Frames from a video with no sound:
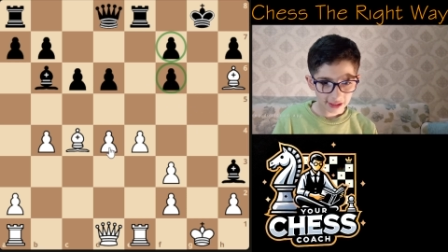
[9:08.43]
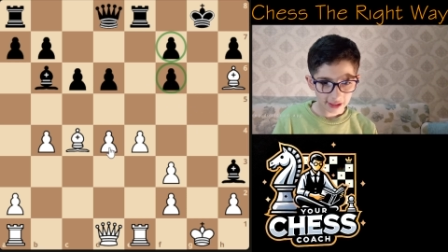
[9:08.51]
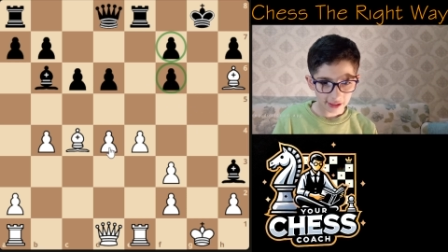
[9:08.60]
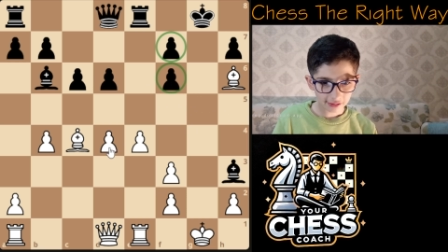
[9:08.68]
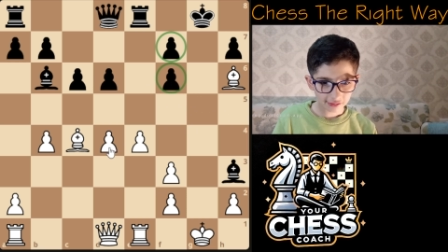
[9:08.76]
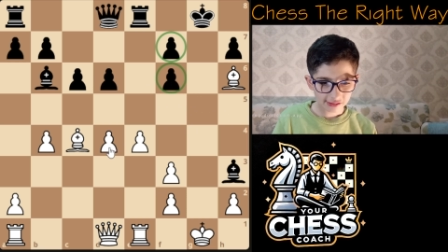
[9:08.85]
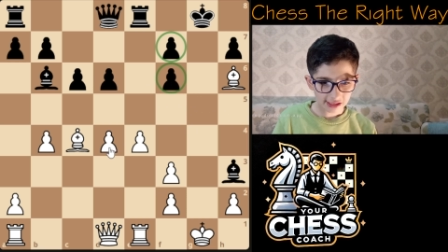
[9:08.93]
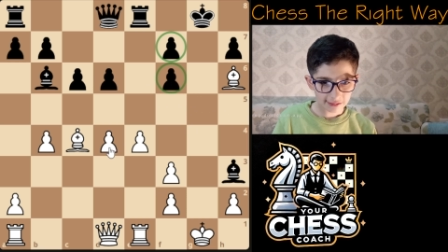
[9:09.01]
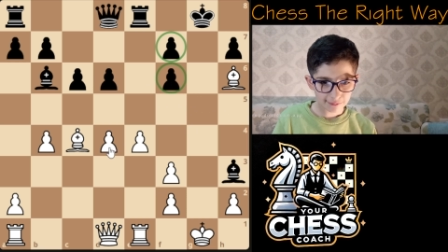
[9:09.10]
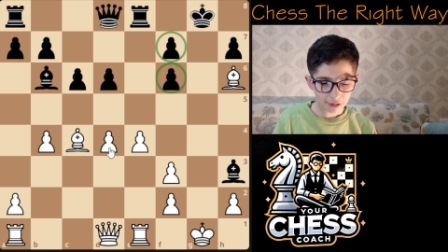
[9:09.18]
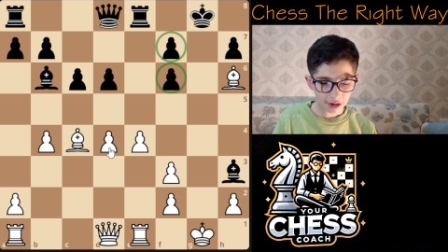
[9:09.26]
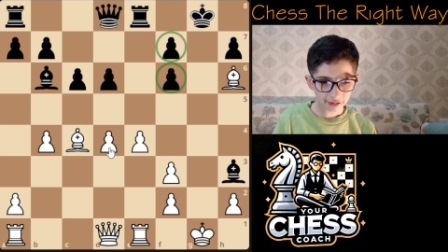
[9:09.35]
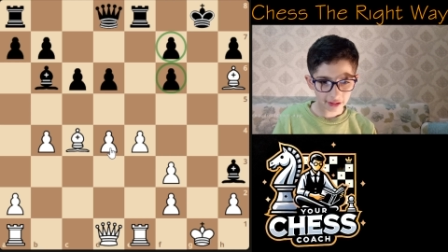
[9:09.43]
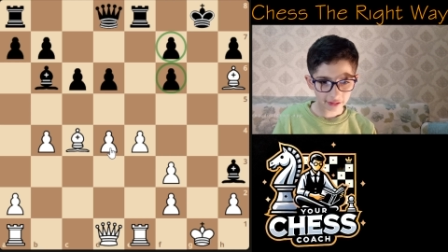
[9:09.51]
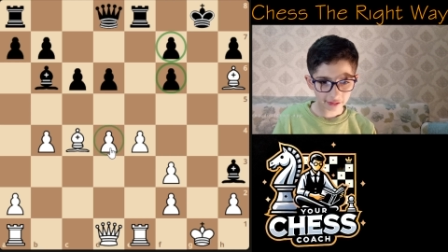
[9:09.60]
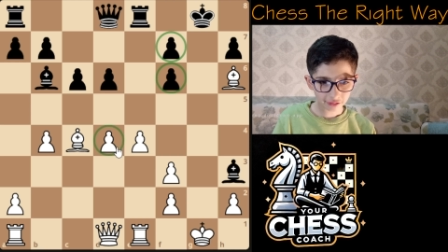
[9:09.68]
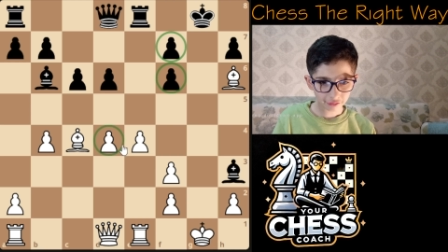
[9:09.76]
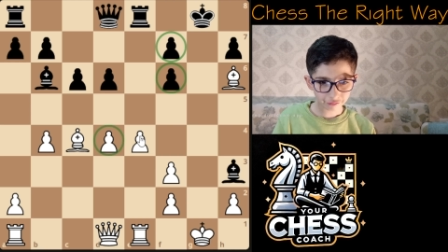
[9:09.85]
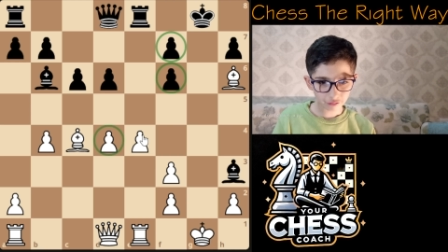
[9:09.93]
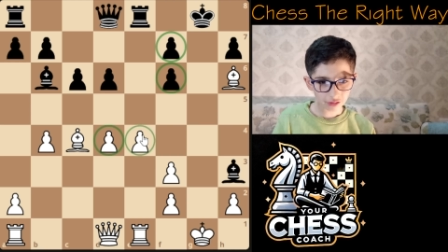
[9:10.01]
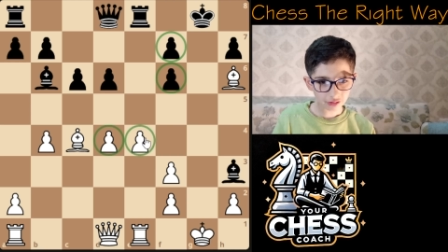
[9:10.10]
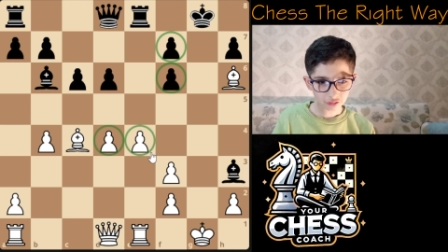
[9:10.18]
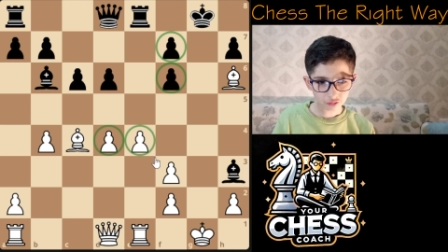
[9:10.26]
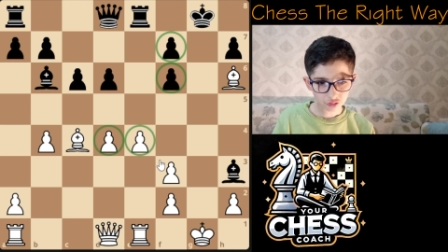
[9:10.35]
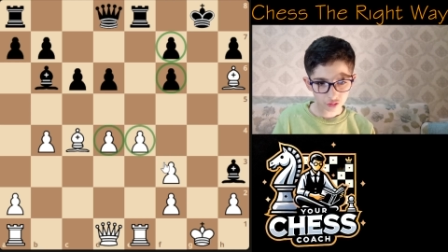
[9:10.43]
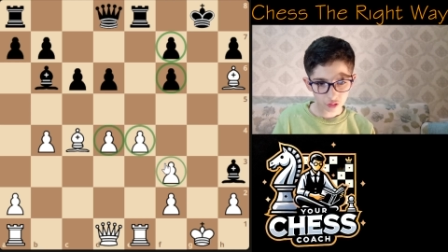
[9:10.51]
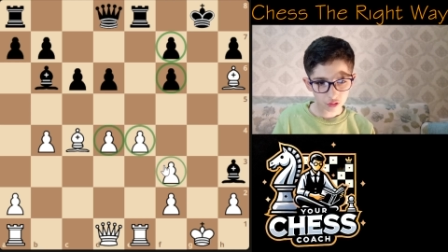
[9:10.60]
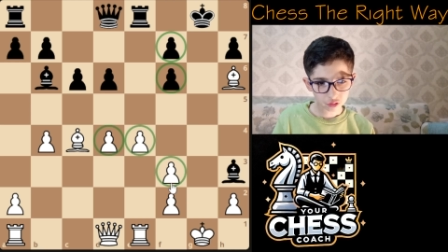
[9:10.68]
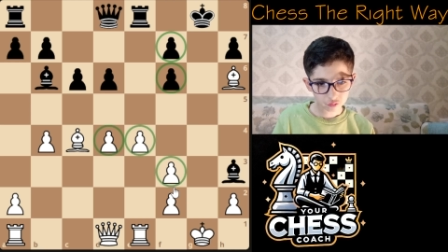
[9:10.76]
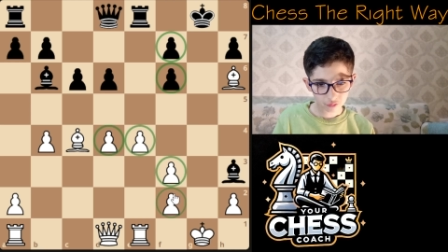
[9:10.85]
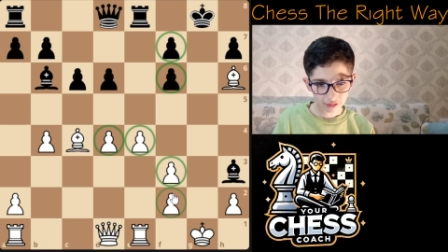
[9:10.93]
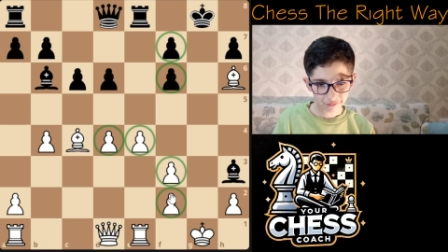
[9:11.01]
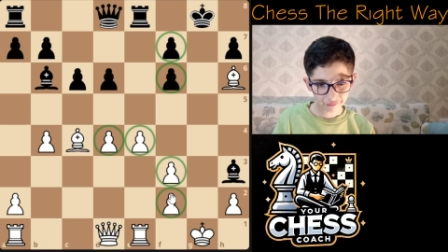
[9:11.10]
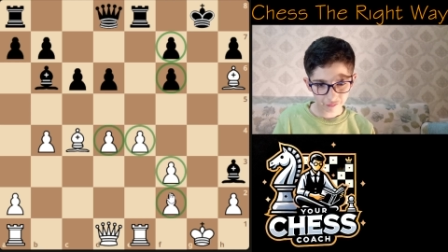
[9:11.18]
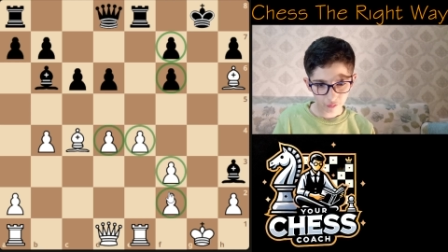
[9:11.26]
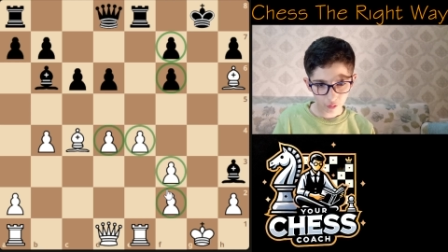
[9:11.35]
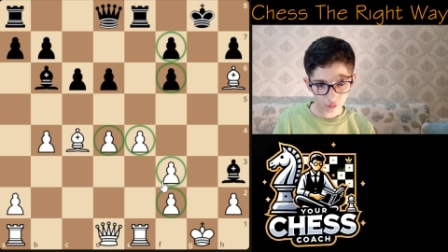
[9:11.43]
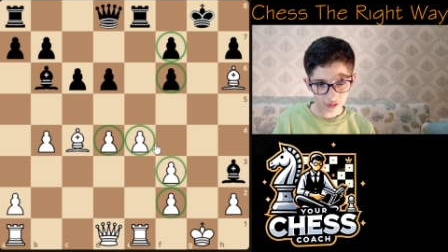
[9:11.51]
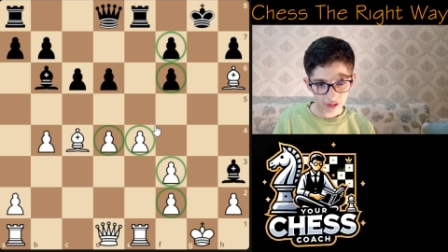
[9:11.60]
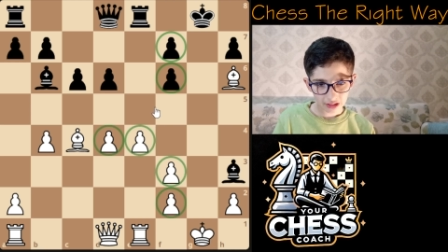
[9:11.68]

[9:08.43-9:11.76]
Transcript: has a pawn island of 1, 2, 3, 4,